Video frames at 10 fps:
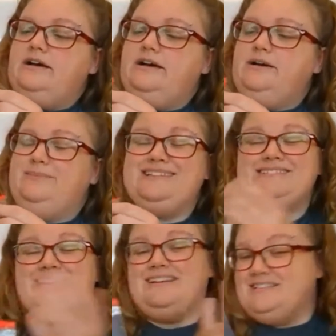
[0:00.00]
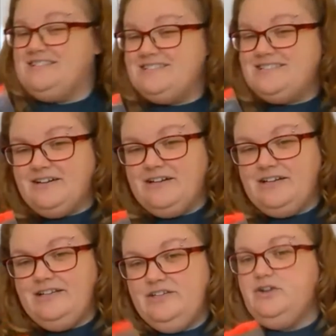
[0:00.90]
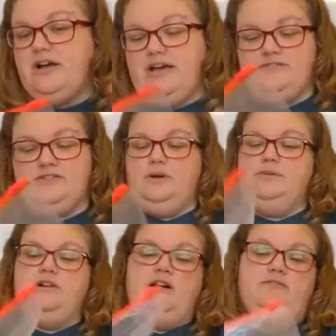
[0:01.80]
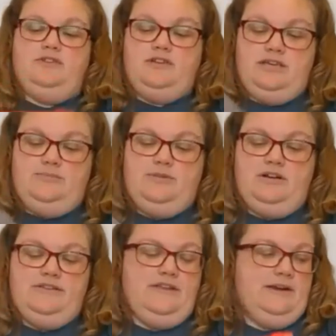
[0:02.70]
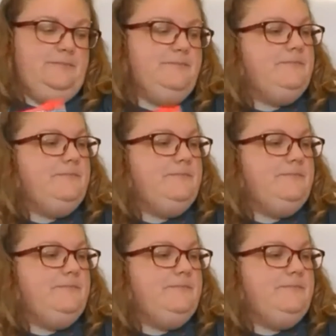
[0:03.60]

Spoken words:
It's not necessary. You don't have to rub it off. You can keep it on there.